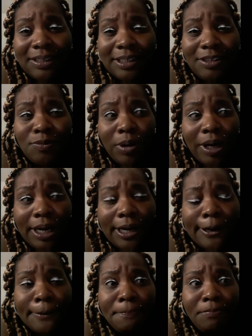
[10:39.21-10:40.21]
That's
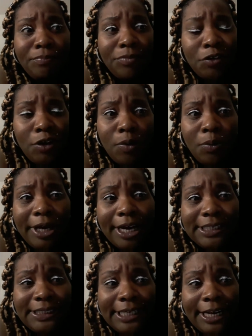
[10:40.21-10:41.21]
why we got
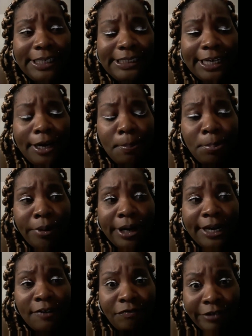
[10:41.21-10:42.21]
to sit and
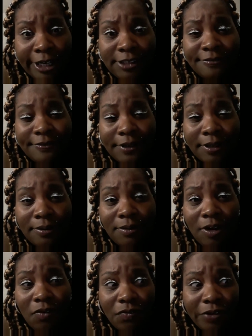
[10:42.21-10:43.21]
pray and fast for them,
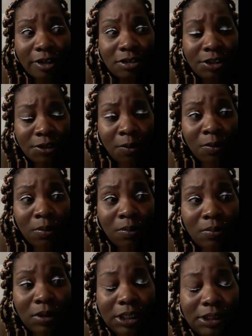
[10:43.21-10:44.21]
for their
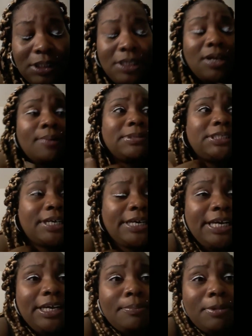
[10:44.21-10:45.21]
soul, to come into the
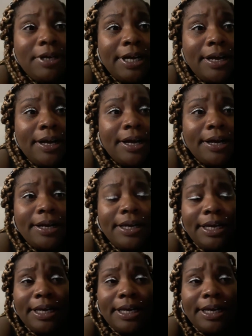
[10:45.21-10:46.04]
kingdom of God.